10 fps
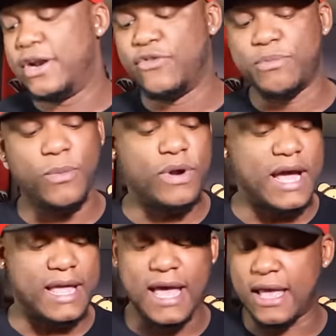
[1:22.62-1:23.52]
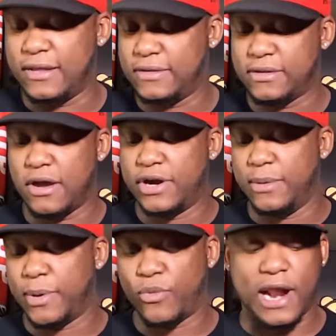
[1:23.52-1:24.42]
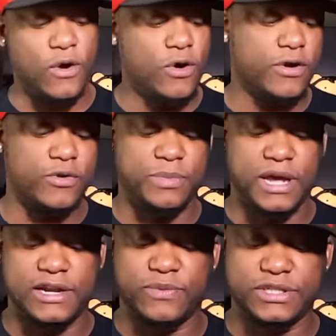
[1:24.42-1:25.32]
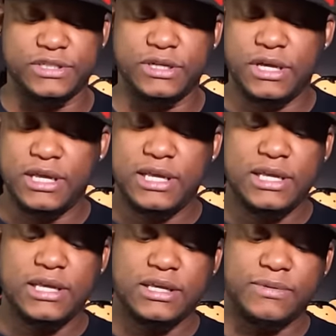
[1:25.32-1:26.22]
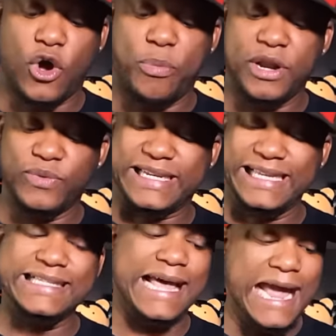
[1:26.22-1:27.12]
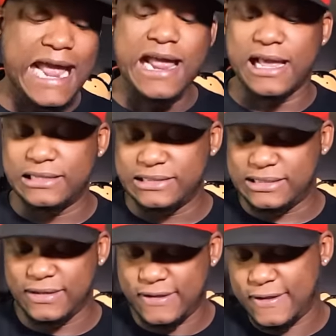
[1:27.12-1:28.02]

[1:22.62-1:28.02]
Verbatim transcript: I don't even remember what I got. I don't even remember what I ordered, to be honest with you. Open it with these hands.